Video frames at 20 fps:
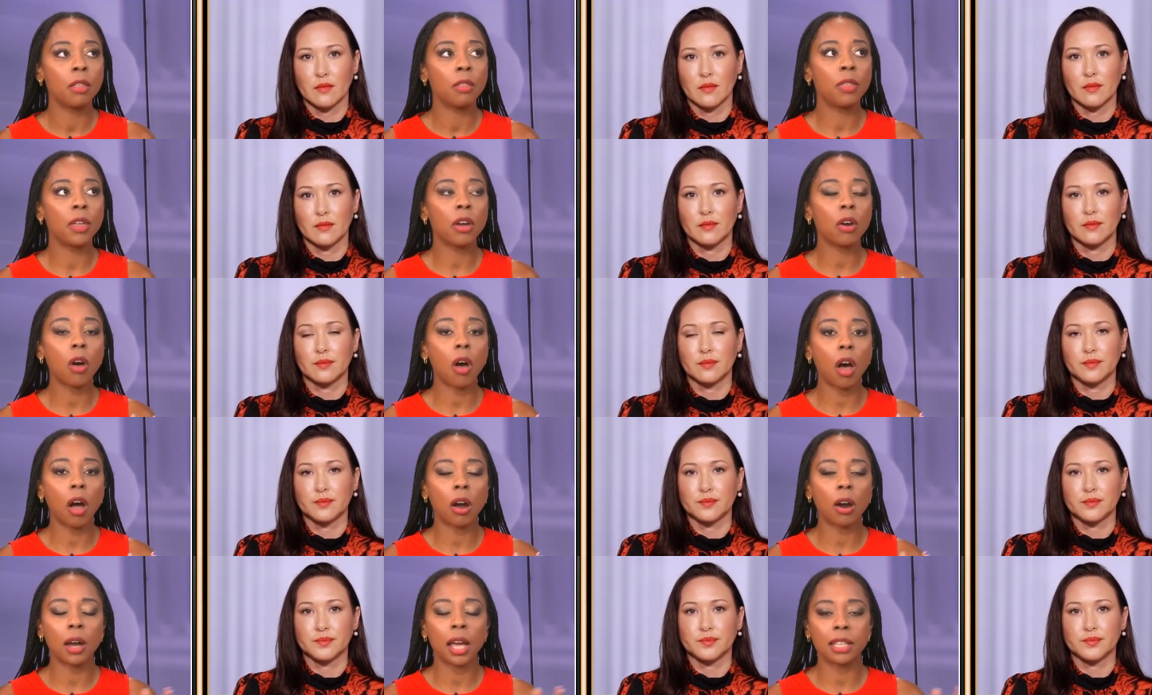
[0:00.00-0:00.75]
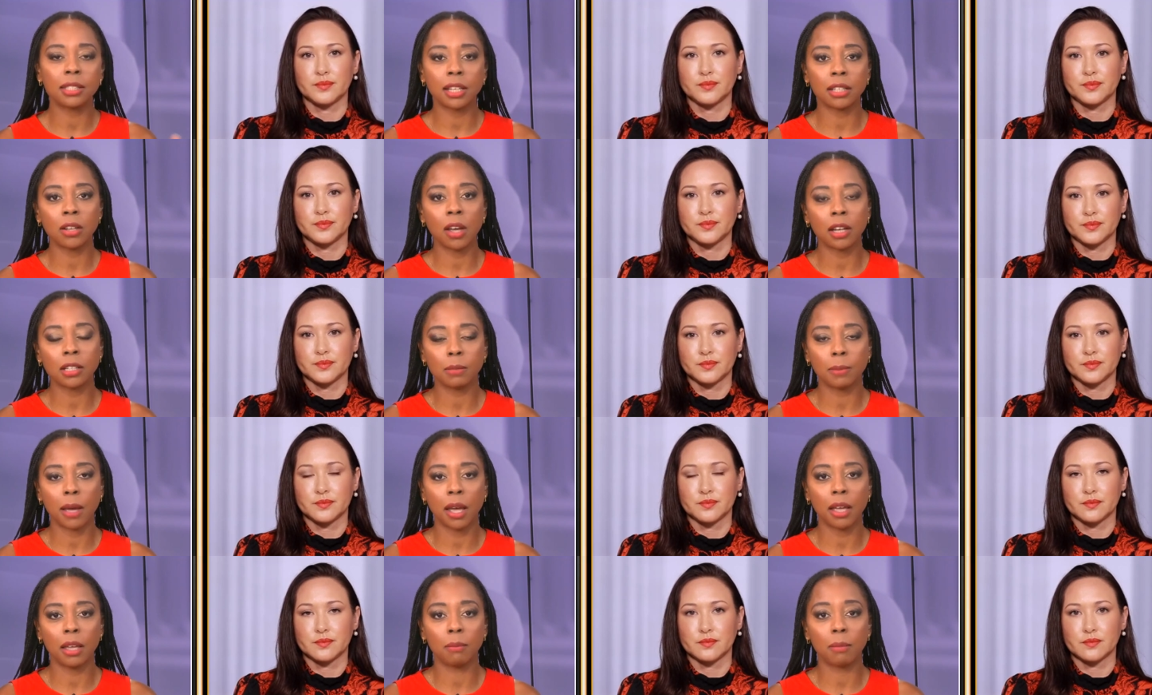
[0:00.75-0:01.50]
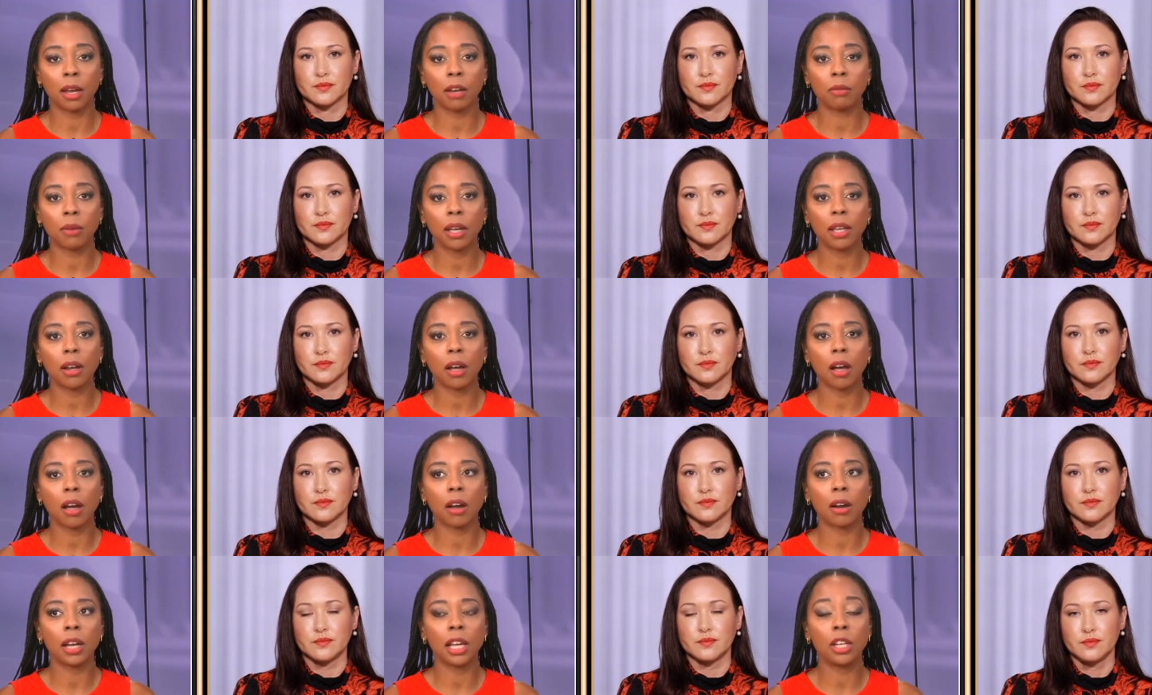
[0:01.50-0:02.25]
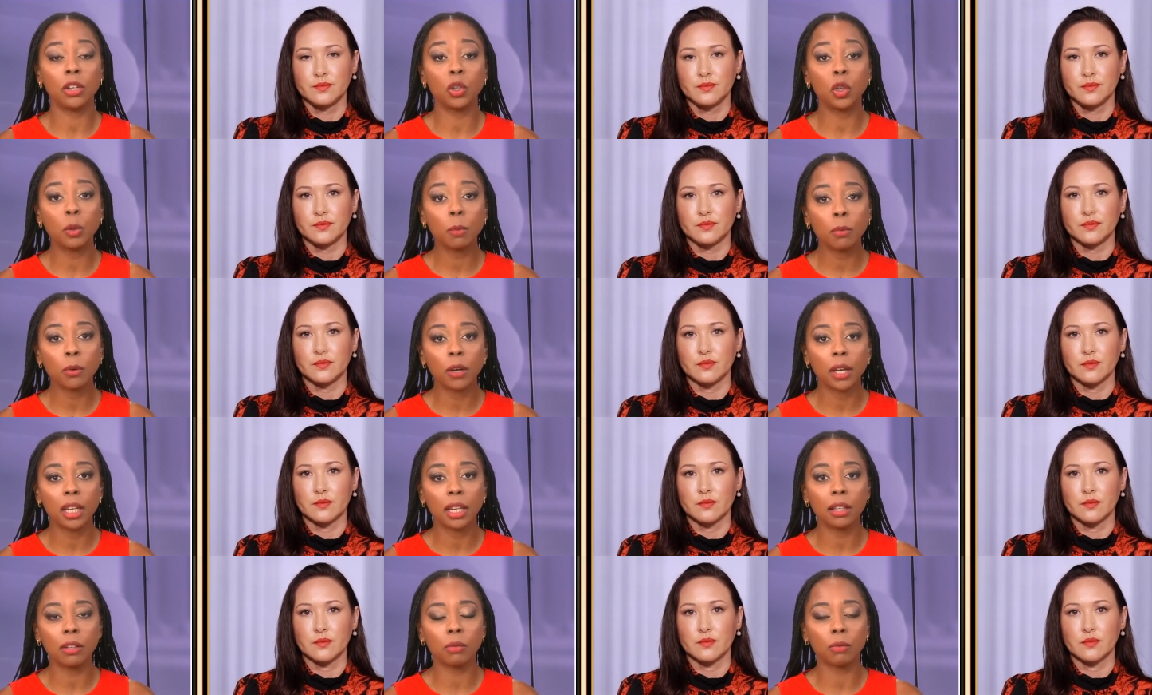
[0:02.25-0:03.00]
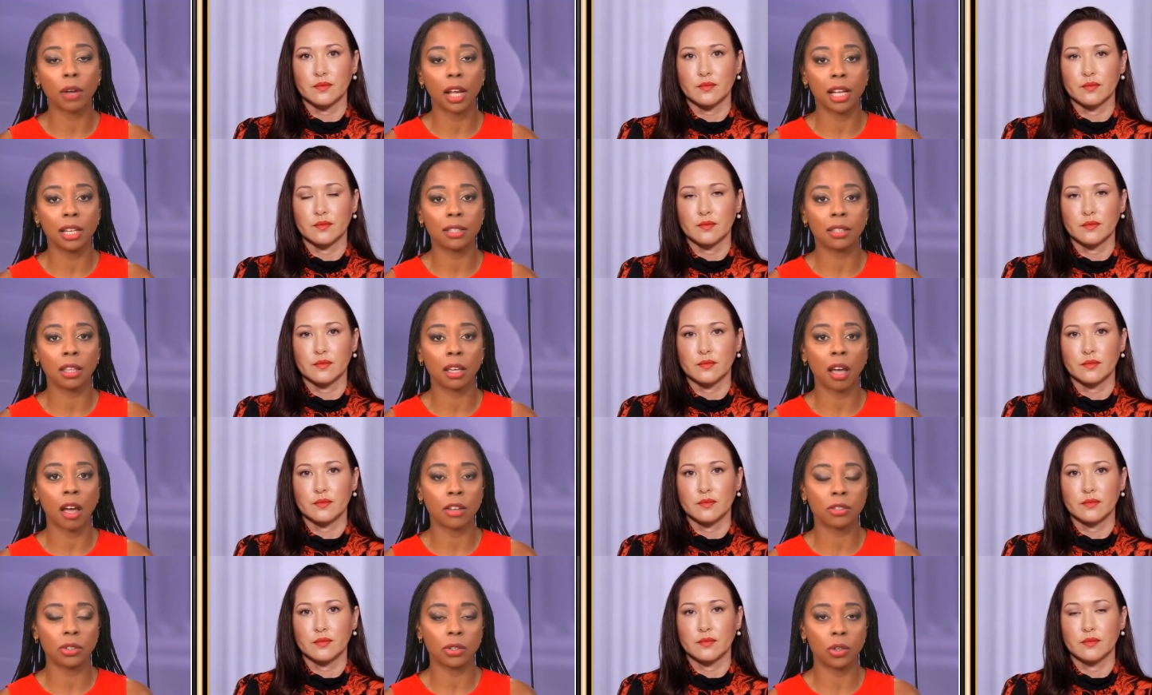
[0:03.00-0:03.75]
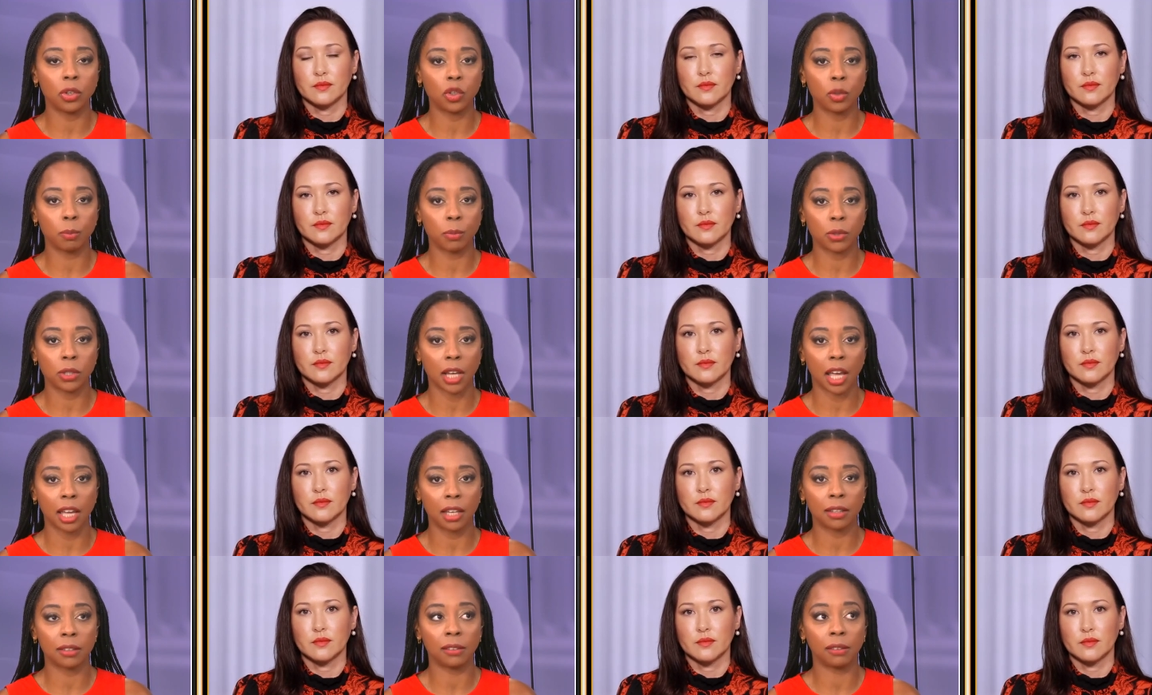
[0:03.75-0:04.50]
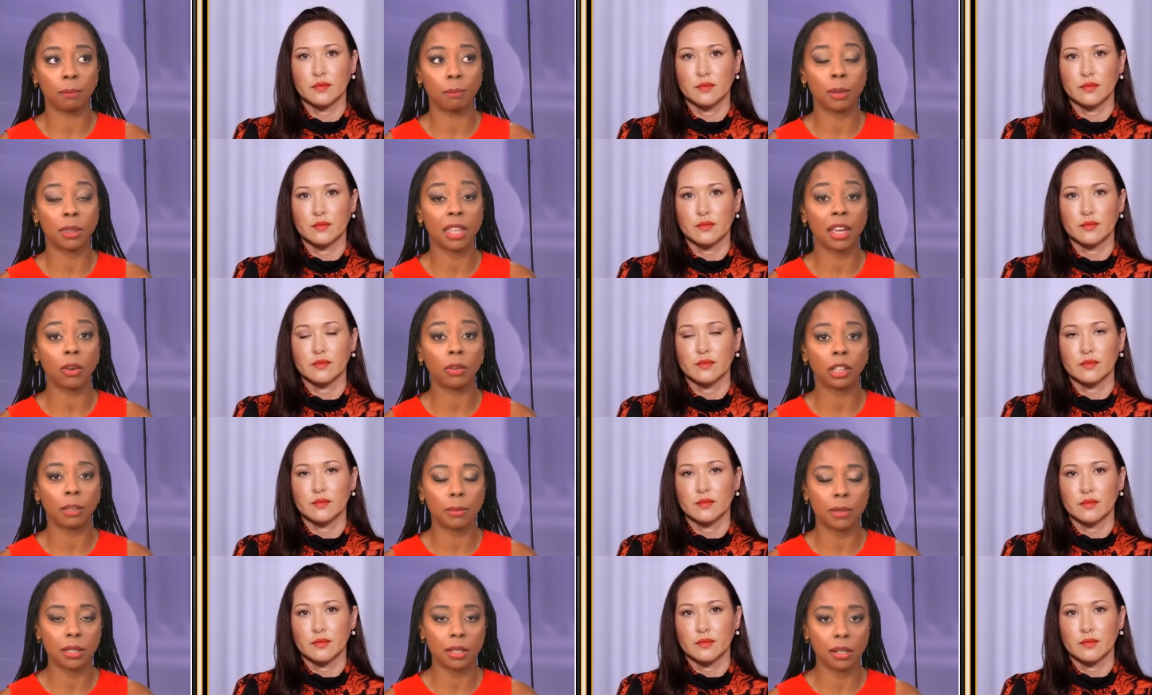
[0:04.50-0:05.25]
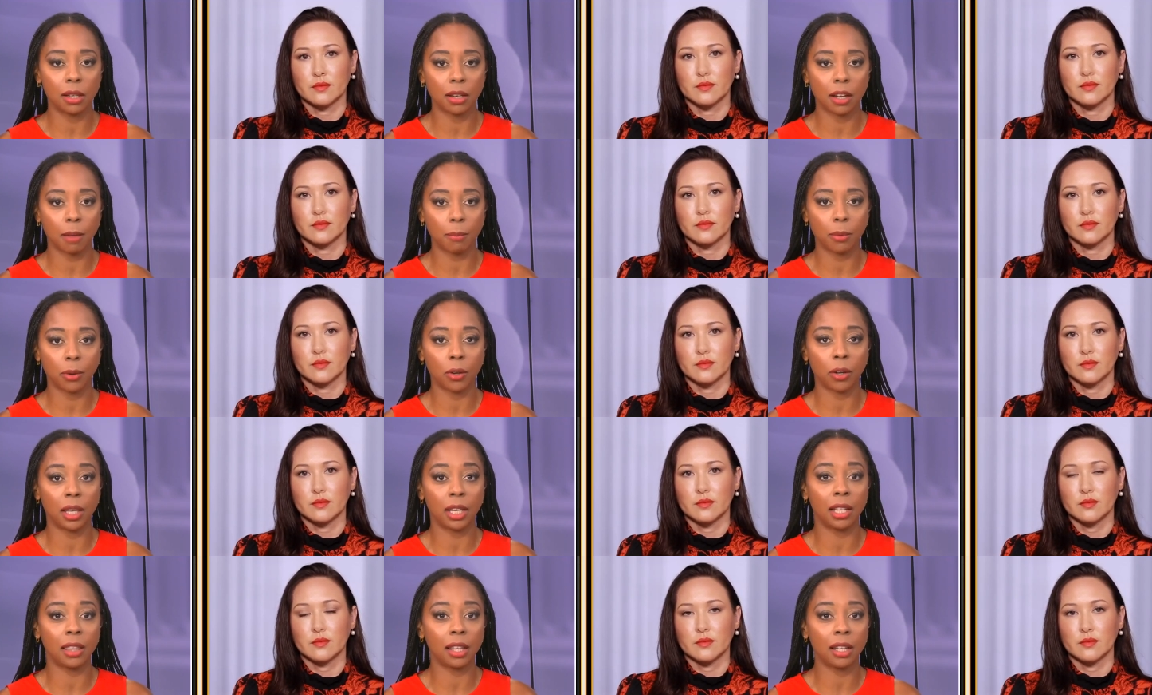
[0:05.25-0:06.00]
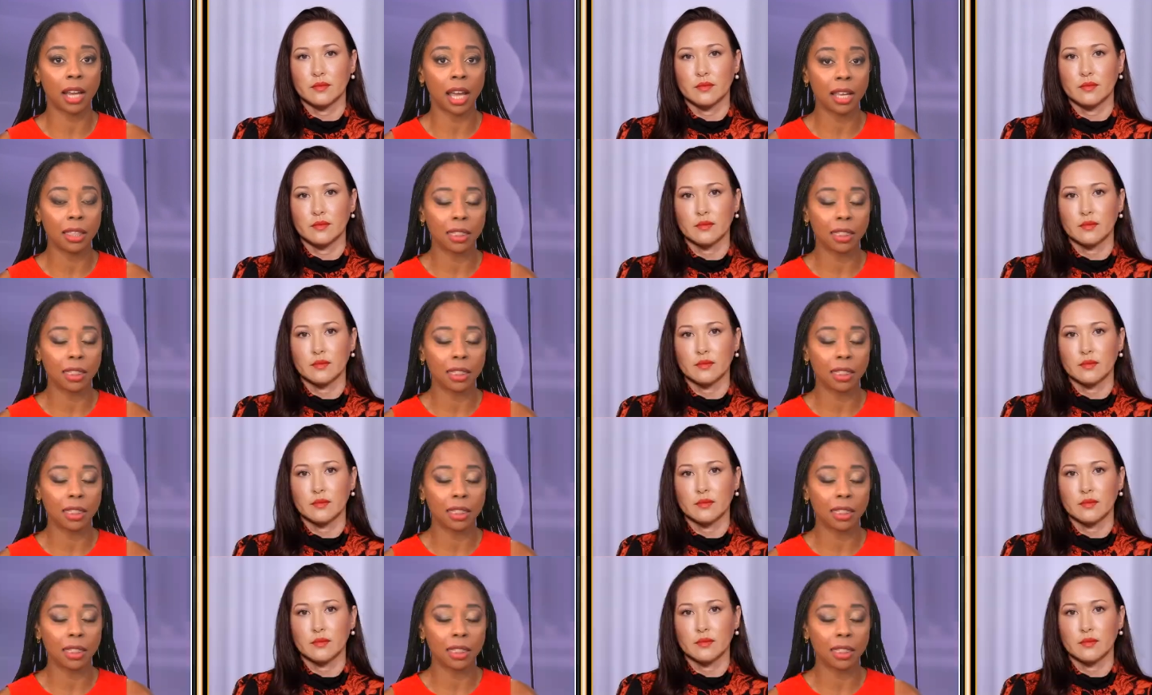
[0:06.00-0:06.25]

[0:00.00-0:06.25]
Speaker 1: There are, as I talked about in my radar, enumerated rights the Constitution protects, but they are limited in number. And in the Ninth